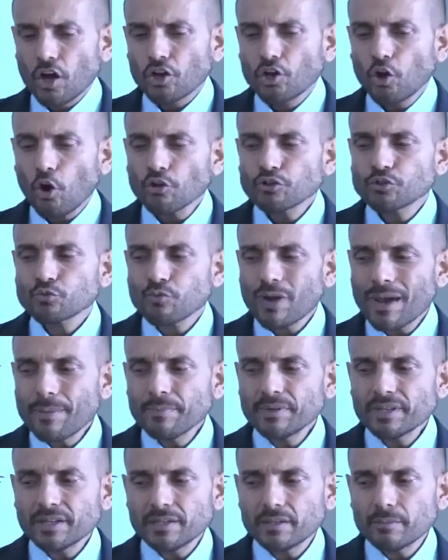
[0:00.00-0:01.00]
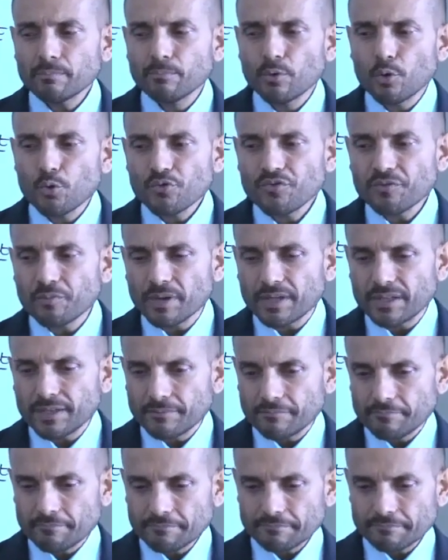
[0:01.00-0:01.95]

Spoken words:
God's remnant movement.